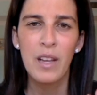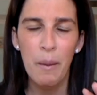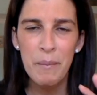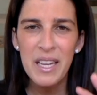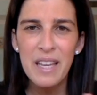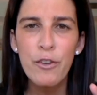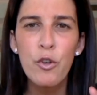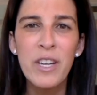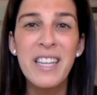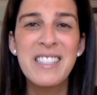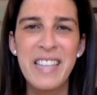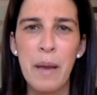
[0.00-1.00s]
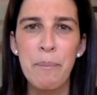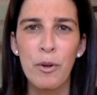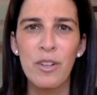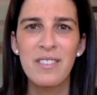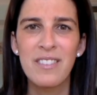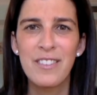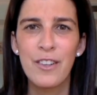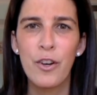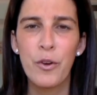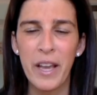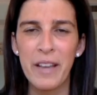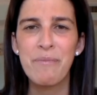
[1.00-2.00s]
I'm going to give you an example,
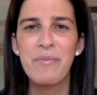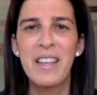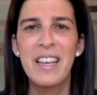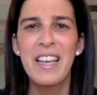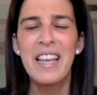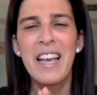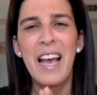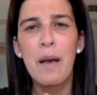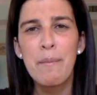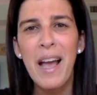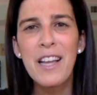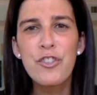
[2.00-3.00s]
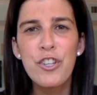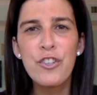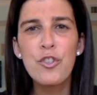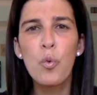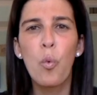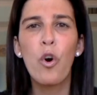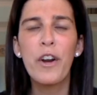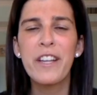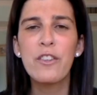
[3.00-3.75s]
okay? Imagine you walk